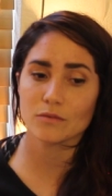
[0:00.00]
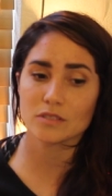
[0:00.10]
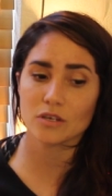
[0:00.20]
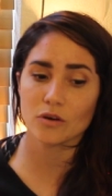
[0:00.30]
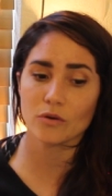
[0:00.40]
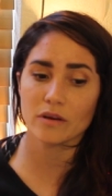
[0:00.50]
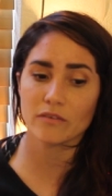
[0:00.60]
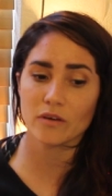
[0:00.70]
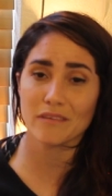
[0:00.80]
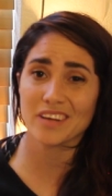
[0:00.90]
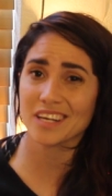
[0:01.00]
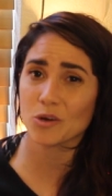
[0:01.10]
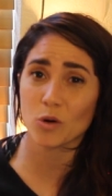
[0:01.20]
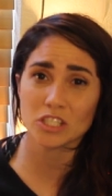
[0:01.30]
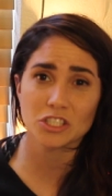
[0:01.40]
So if you have
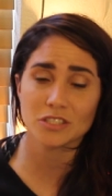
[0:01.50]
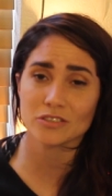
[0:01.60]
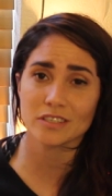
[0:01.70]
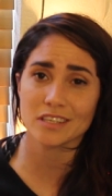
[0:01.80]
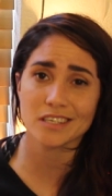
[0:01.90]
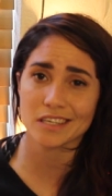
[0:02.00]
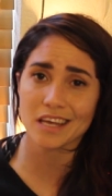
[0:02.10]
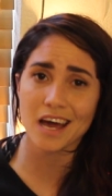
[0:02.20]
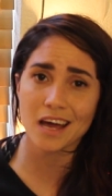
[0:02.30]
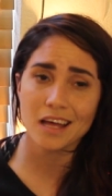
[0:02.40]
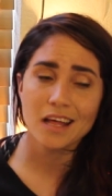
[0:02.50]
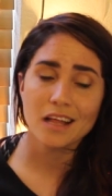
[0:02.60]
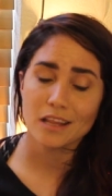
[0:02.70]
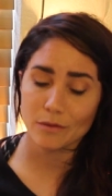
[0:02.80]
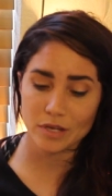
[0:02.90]
any questions or anything like that,
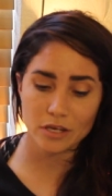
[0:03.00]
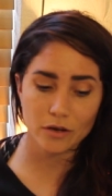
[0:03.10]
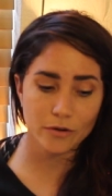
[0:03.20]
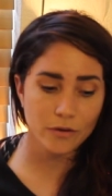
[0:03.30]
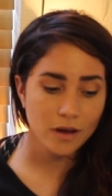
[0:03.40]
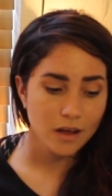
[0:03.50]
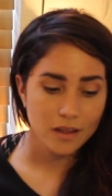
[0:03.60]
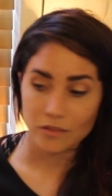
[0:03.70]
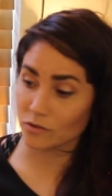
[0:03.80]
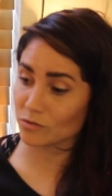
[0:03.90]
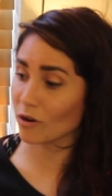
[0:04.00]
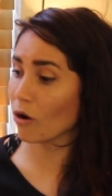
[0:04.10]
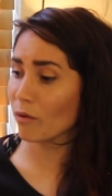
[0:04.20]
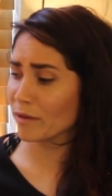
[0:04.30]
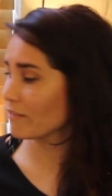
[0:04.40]
let me know. Those were
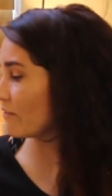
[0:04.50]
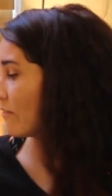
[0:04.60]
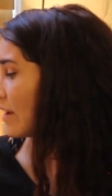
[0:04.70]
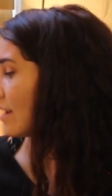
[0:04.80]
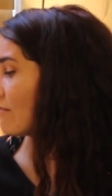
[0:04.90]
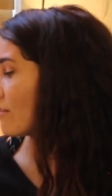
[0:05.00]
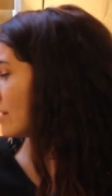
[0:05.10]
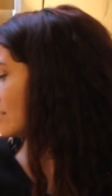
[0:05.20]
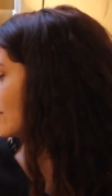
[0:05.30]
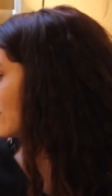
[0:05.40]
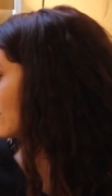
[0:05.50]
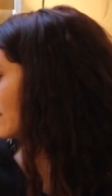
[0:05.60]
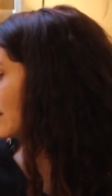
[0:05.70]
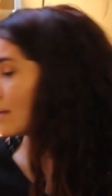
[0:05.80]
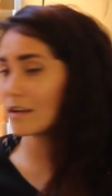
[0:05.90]
all my favorites
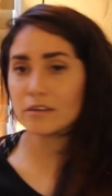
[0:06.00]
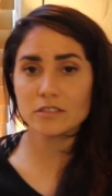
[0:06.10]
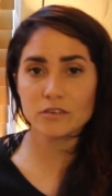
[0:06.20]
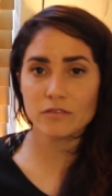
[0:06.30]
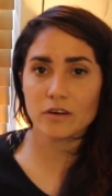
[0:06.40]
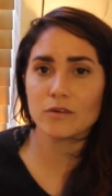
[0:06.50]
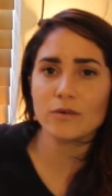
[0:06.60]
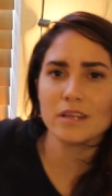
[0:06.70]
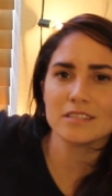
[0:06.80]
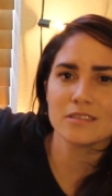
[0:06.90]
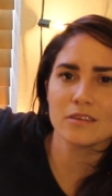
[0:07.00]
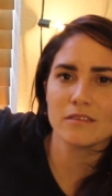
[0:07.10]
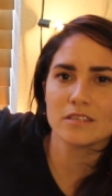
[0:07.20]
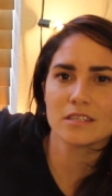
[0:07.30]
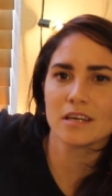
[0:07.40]
for the year so far. Oh, I still
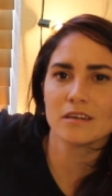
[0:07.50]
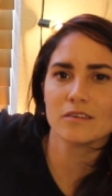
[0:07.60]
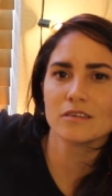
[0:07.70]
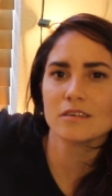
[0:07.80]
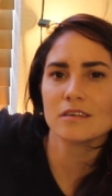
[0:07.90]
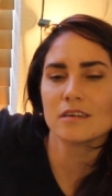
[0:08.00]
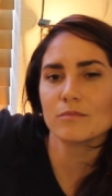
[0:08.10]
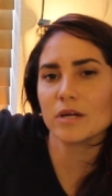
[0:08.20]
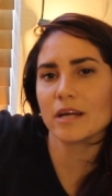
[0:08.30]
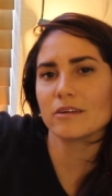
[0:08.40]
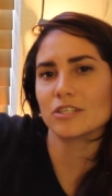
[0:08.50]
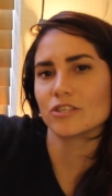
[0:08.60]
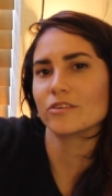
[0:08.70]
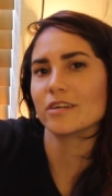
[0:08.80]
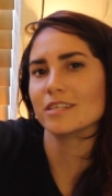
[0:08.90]
love this candle, but I already
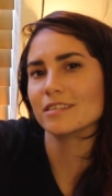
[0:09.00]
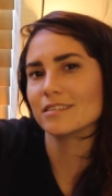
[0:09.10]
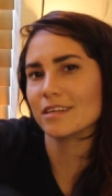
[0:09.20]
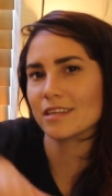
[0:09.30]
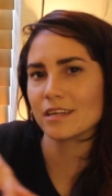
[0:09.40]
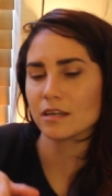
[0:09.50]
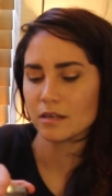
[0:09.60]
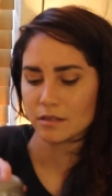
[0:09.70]
showed you guys this, I think.